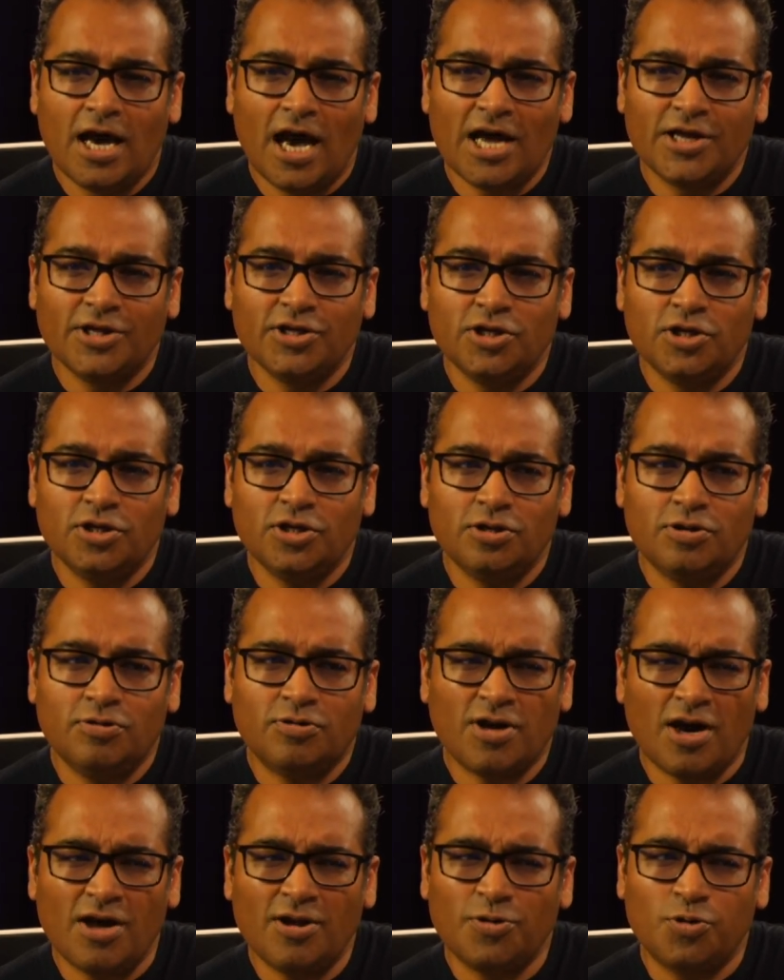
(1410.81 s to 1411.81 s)
And you
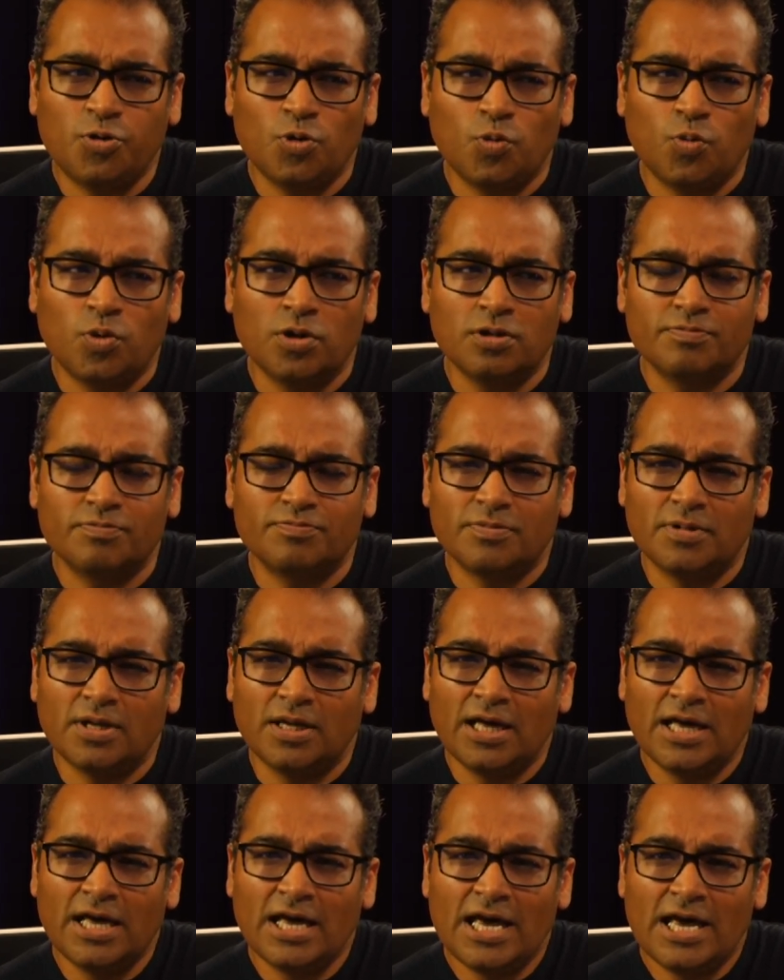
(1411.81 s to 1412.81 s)
kind of thought, well,
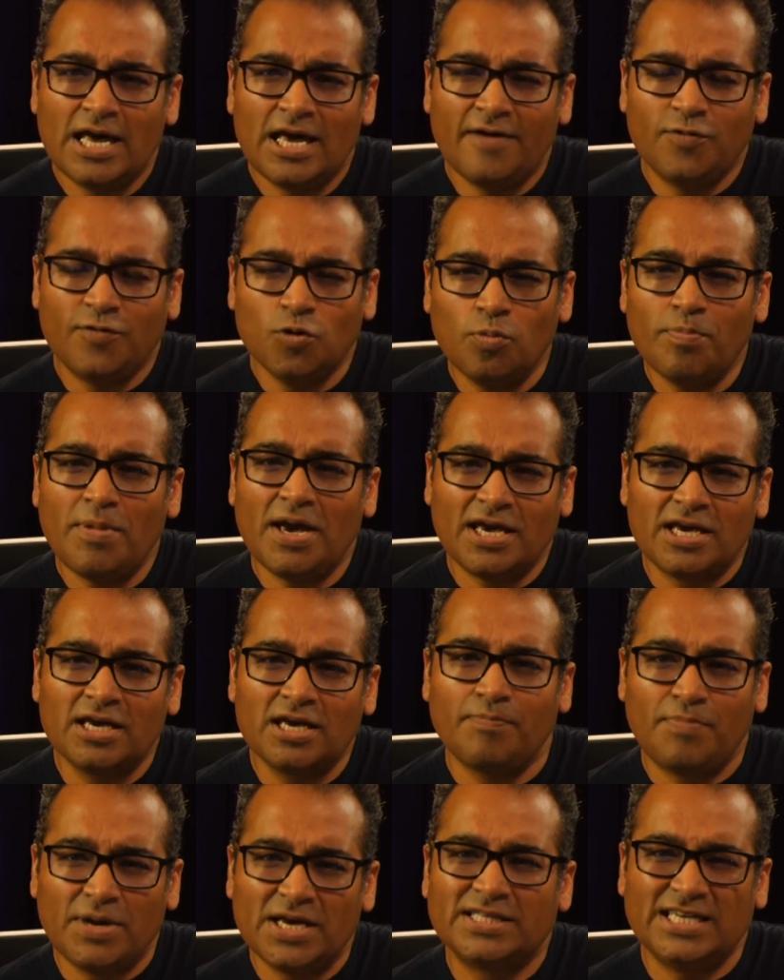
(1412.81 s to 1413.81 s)
if you're
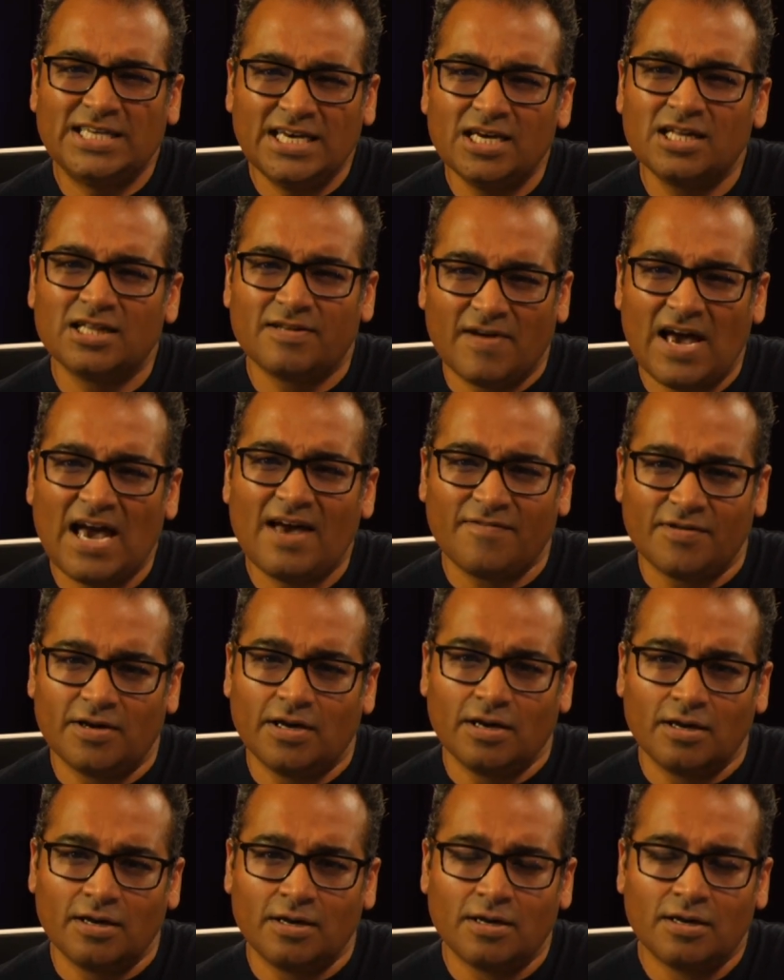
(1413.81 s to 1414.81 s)
making a big deal of
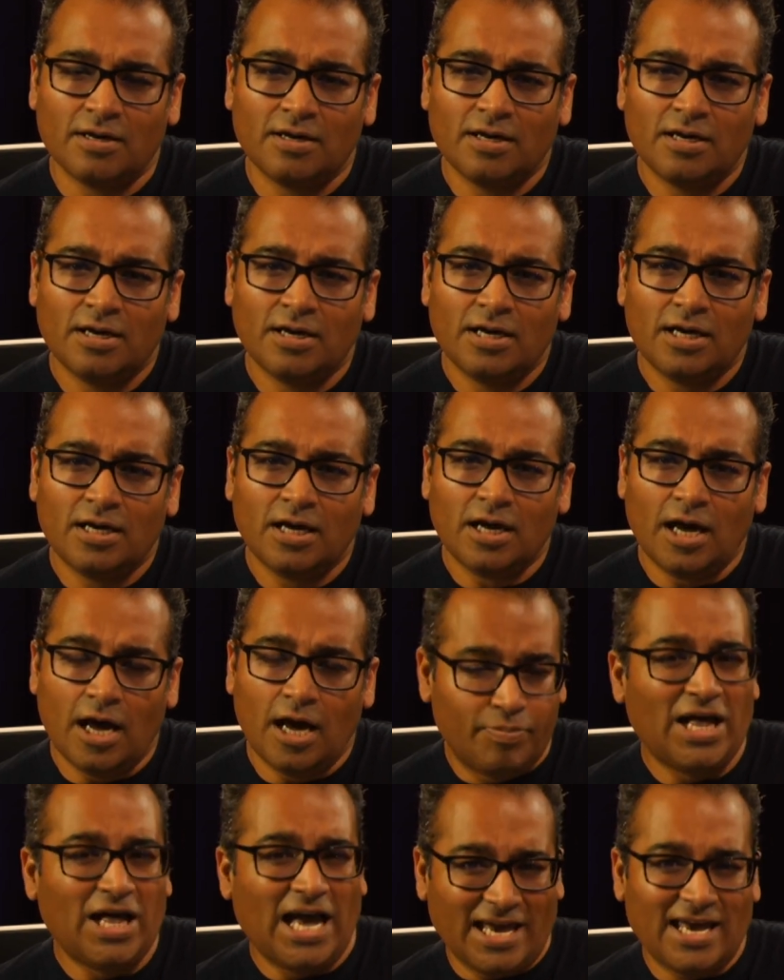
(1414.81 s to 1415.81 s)
having
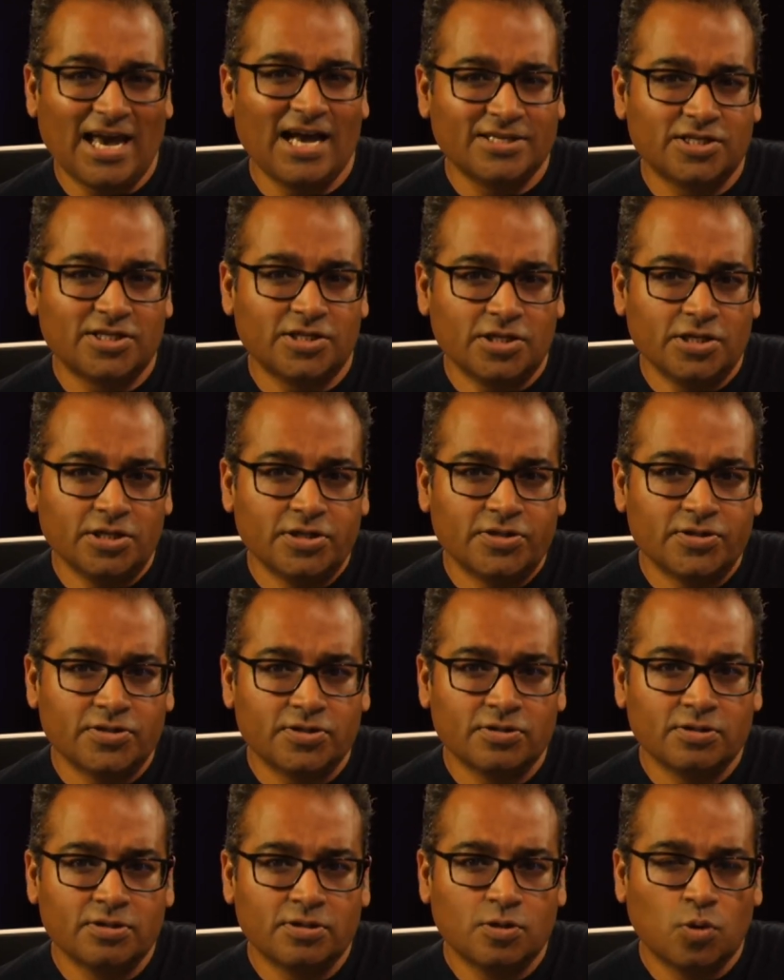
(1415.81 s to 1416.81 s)
a black
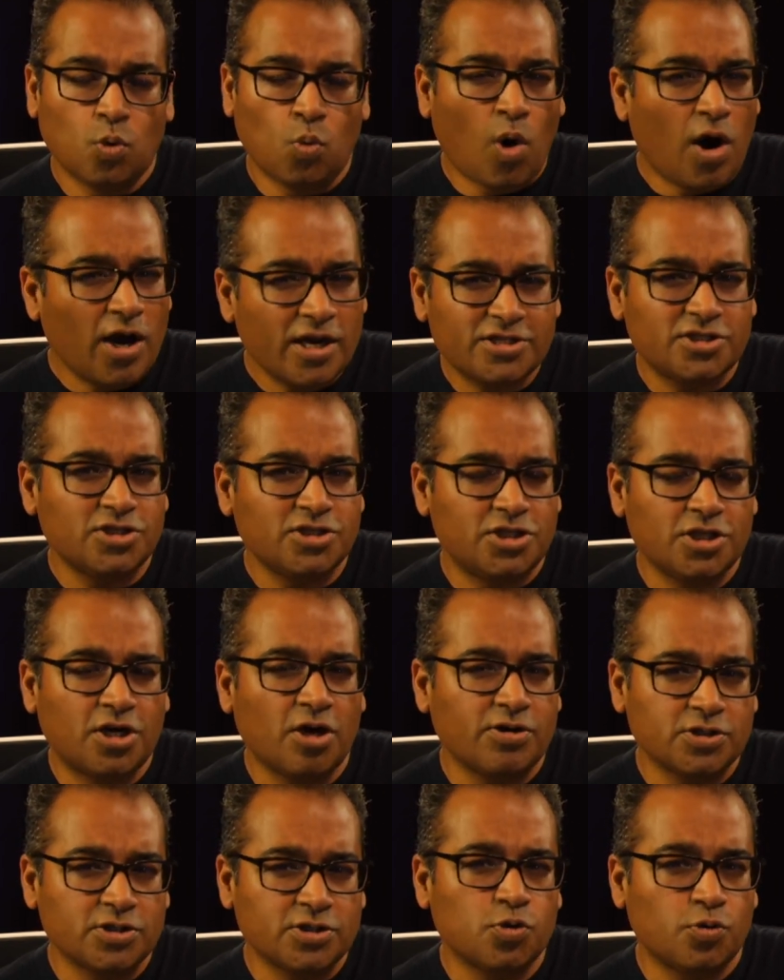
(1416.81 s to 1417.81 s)
candidate, why isn't she
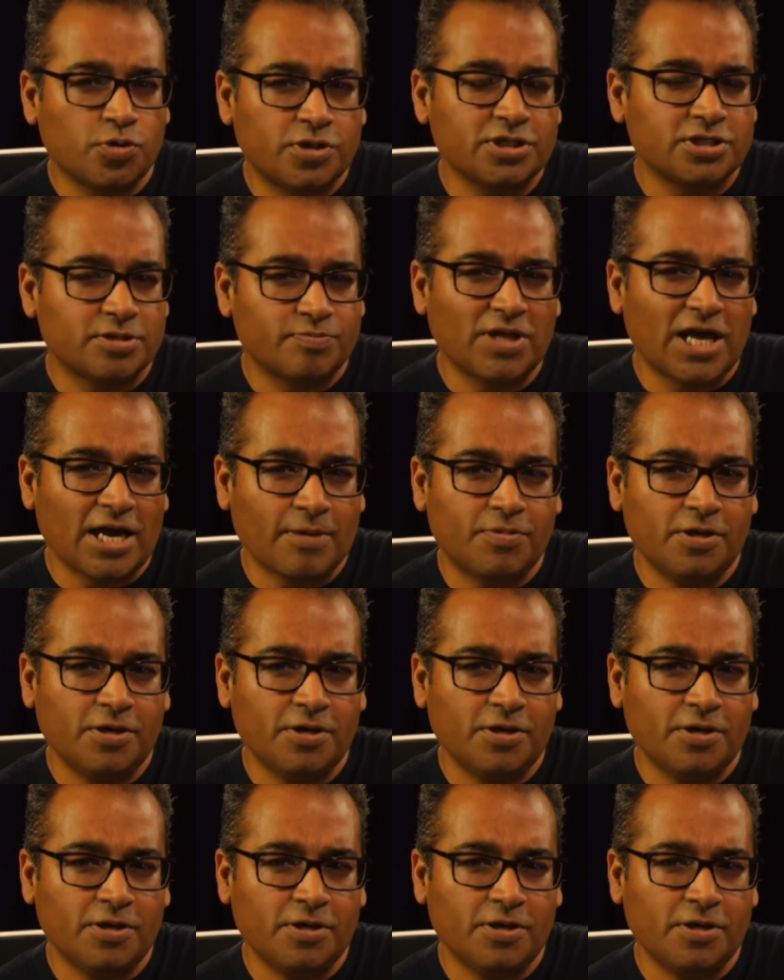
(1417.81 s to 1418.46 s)
going talking to black